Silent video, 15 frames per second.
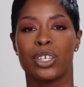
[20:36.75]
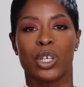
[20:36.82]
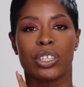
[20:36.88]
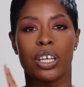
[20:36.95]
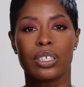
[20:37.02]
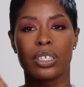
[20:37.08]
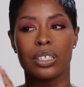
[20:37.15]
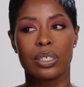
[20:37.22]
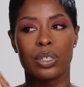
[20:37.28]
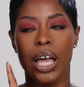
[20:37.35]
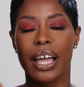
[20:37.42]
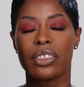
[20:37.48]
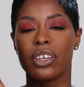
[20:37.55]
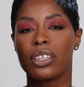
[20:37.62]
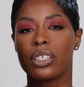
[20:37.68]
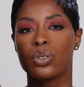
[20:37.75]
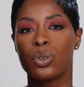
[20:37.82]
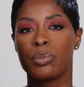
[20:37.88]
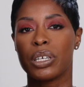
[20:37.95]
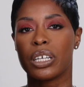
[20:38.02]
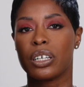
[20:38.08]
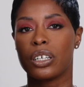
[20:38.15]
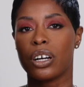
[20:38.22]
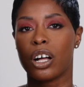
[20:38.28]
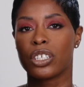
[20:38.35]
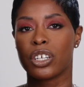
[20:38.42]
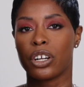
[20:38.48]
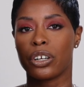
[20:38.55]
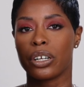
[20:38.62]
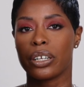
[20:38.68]
So I thought this, I thought this would be a good
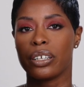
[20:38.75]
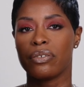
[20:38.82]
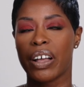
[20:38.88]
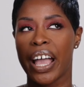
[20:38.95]
alternative.